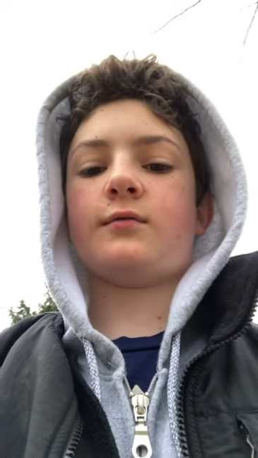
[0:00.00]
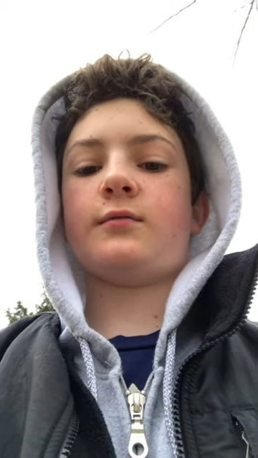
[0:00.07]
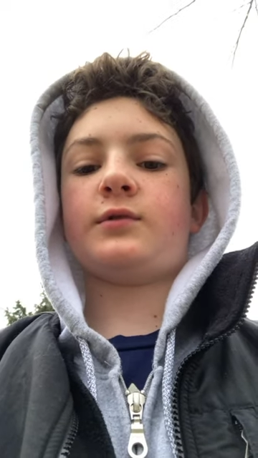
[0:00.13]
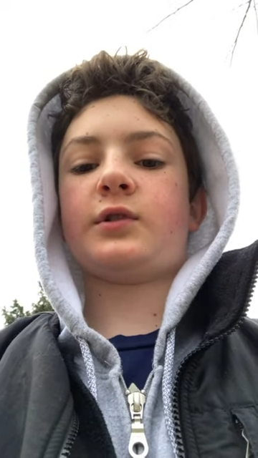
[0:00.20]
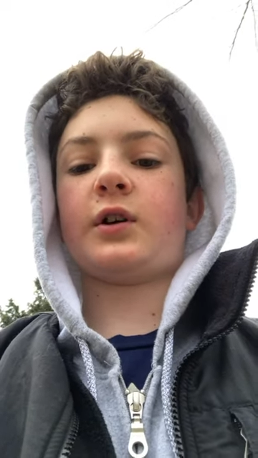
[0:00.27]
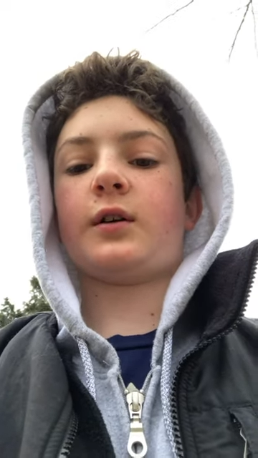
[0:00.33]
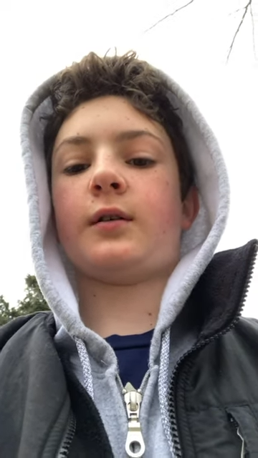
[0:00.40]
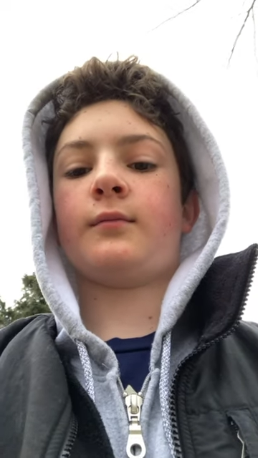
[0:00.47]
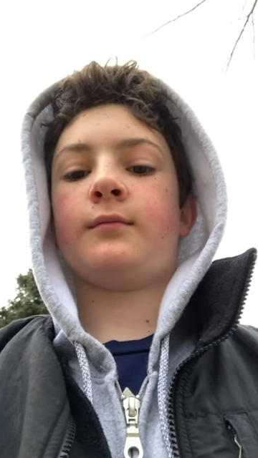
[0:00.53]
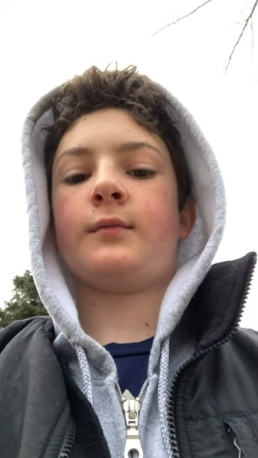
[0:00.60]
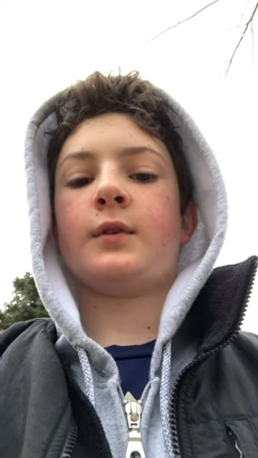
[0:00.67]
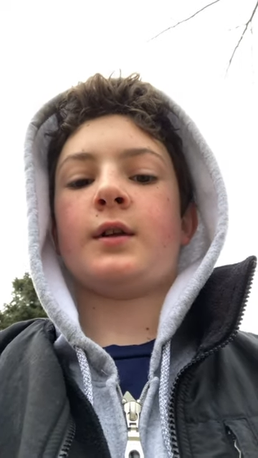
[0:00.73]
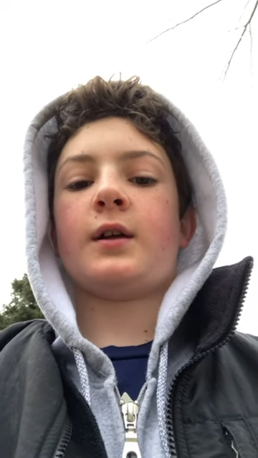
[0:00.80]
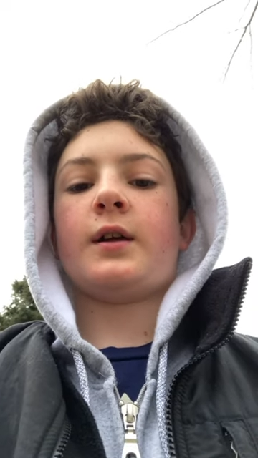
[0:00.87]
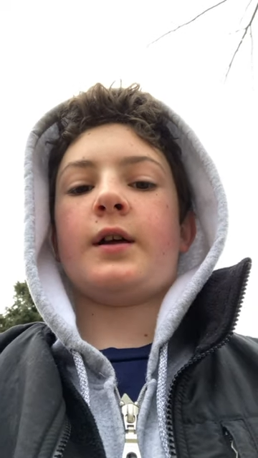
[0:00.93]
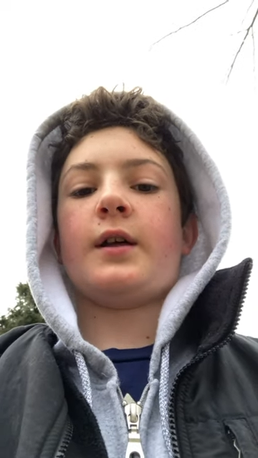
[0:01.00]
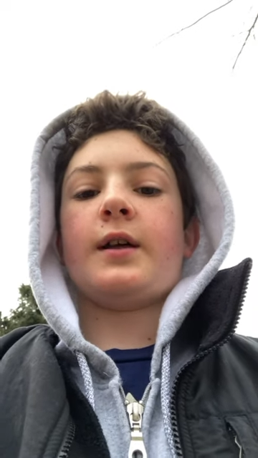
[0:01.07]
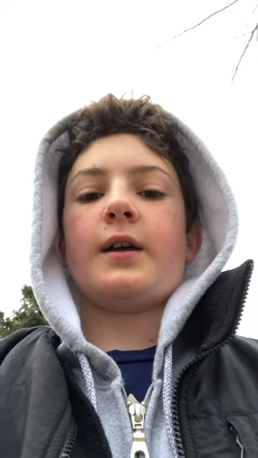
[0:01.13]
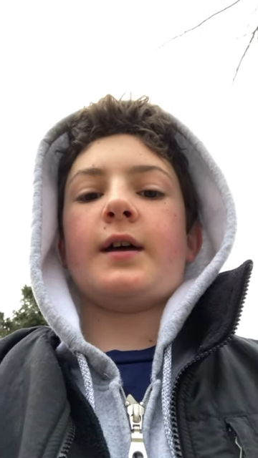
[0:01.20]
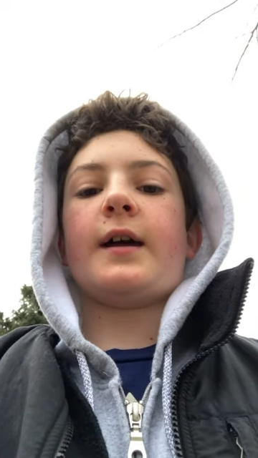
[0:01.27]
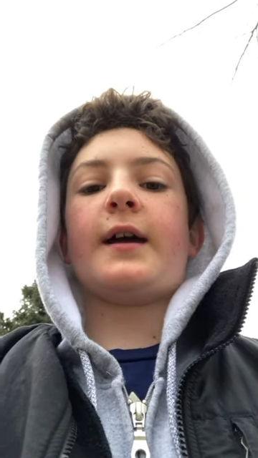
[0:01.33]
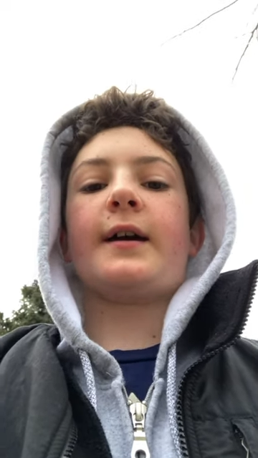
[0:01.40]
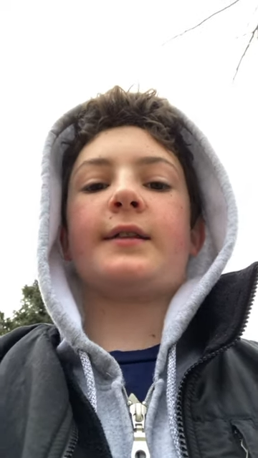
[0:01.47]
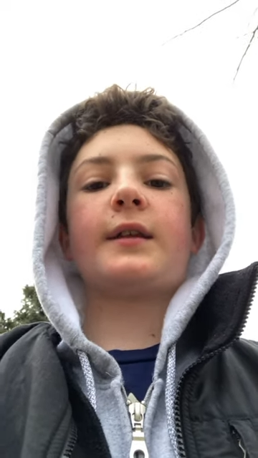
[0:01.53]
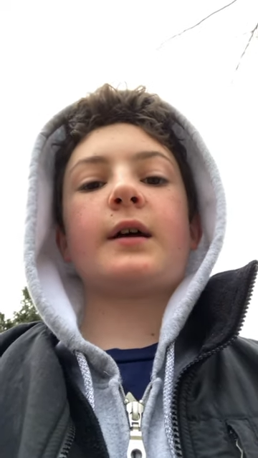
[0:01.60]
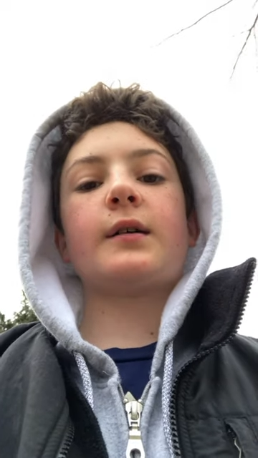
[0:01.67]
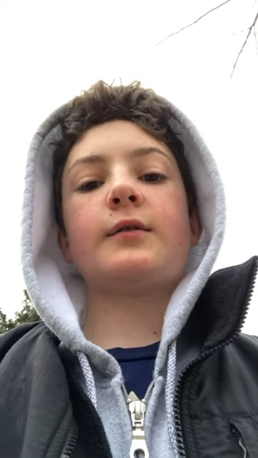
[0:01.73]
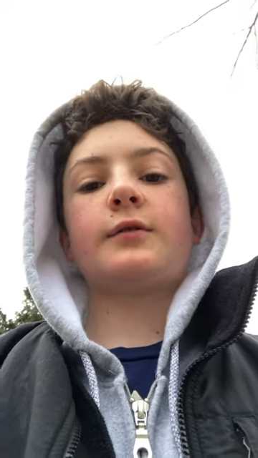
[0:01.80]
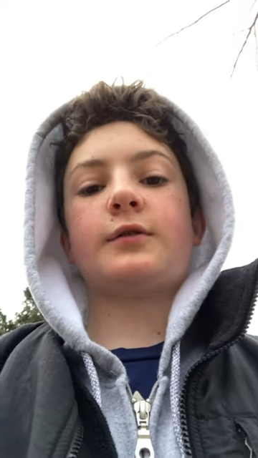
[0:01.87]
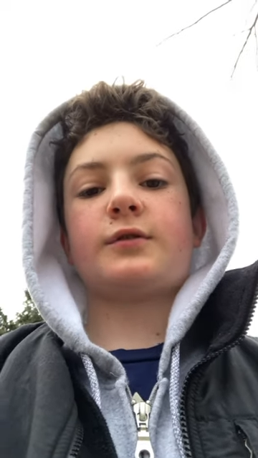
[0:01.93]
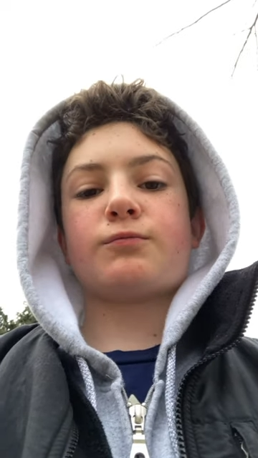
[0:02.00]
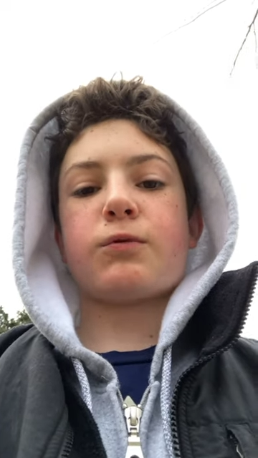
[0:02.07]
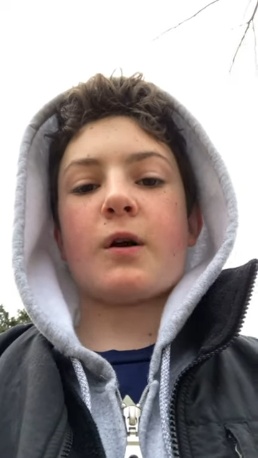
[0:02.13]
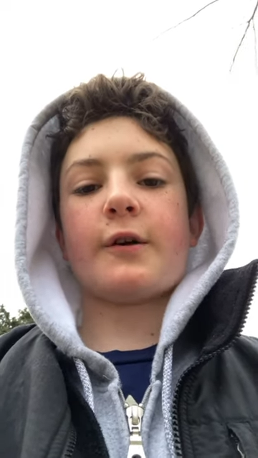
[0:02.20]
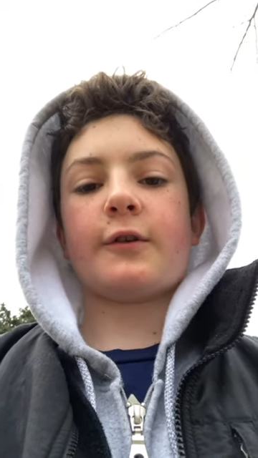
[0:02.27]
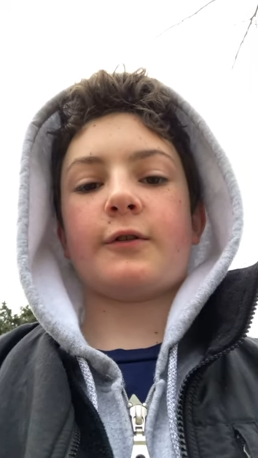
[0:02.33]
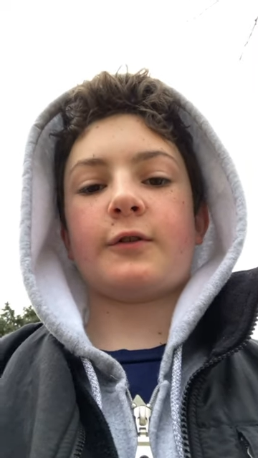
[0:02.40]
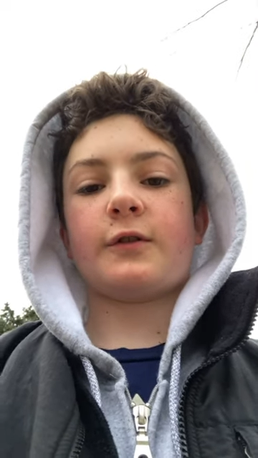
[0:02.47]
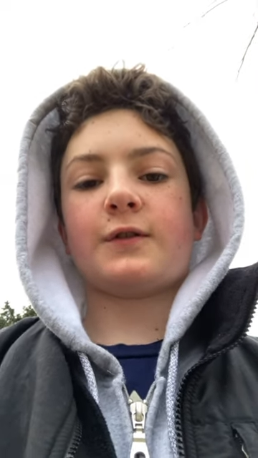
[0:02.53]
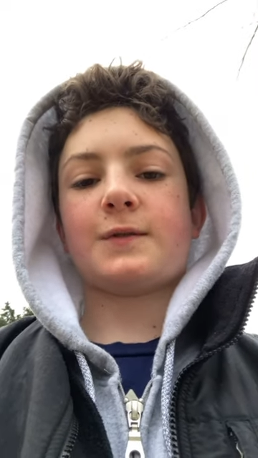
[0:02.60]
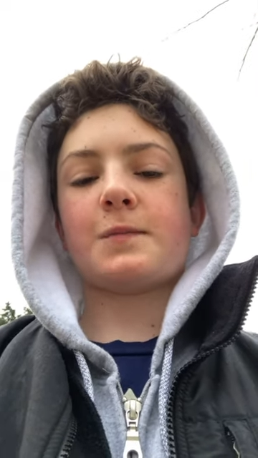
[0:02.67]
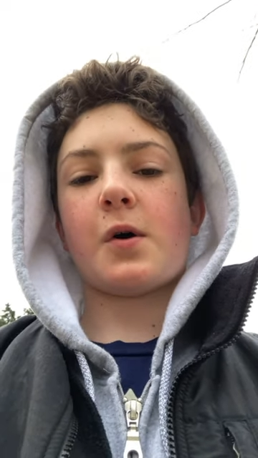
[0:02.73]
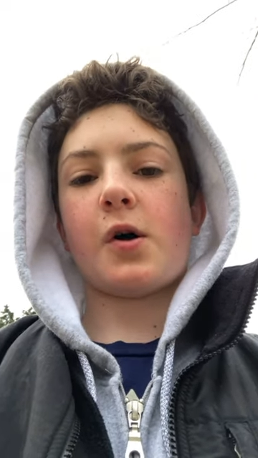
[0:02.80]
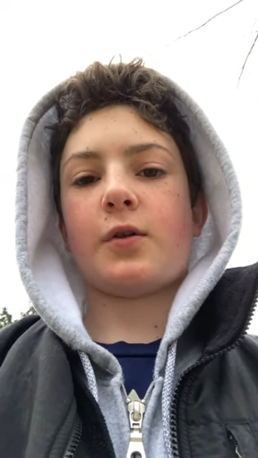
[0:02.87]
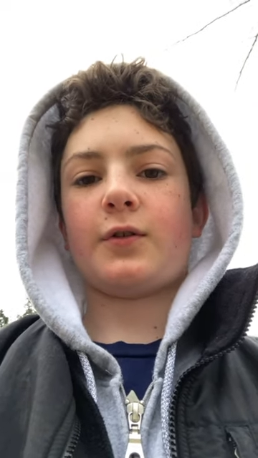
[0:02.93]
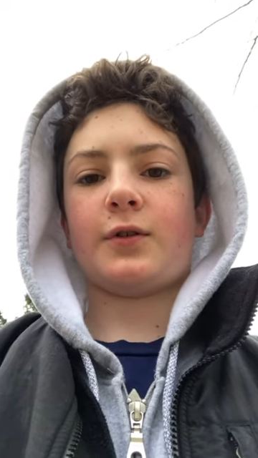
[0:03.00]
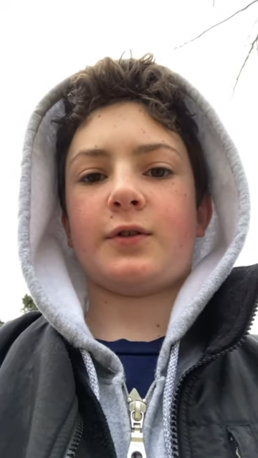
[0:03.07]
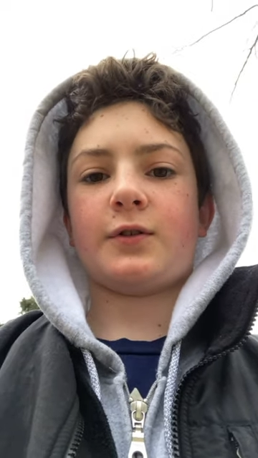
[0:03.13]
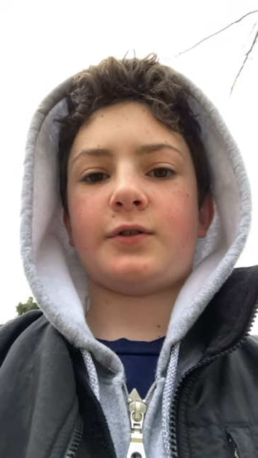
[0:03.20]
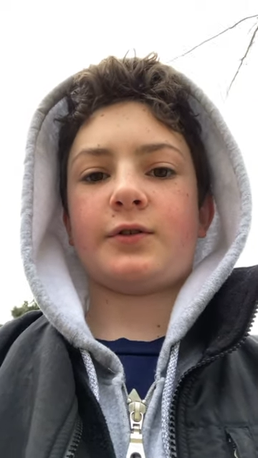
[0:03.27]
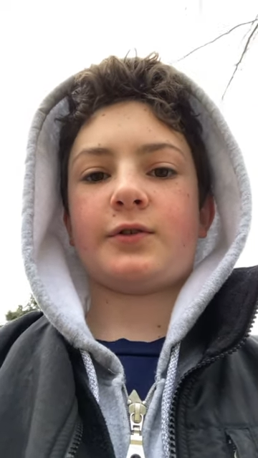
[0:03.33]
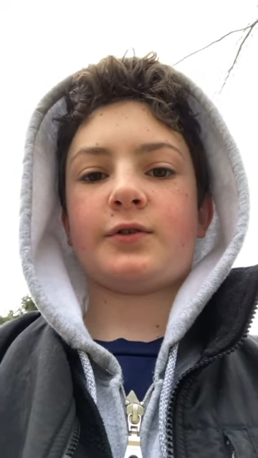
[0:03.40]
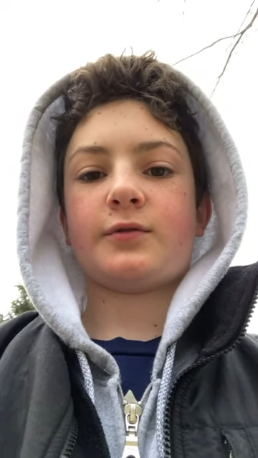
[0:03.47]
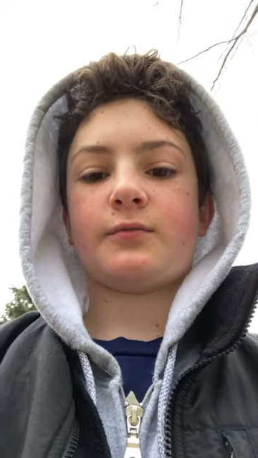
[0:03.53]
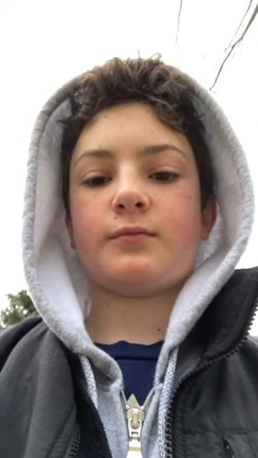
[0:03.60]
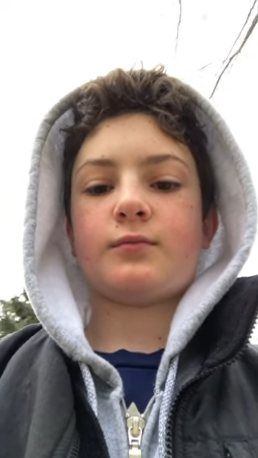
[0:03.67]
So, and that was probably the smallest